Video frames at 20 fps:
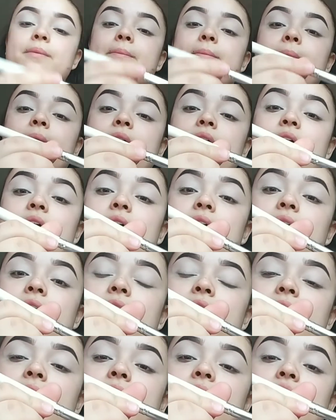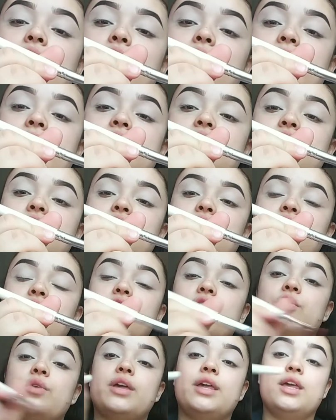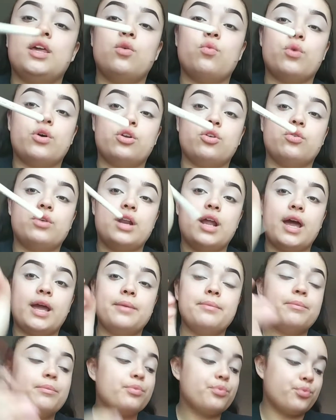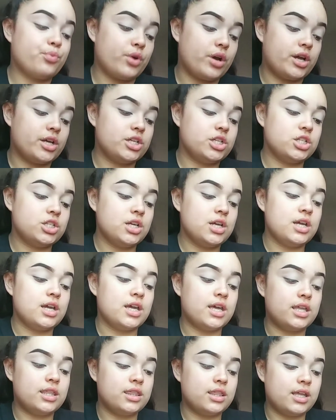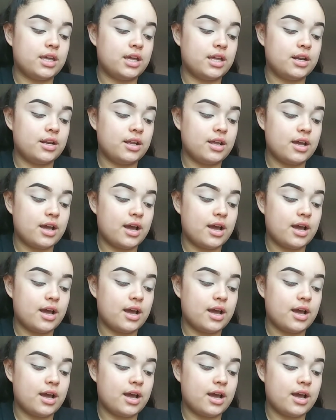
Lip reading: my AOA Studio E109 brush, and then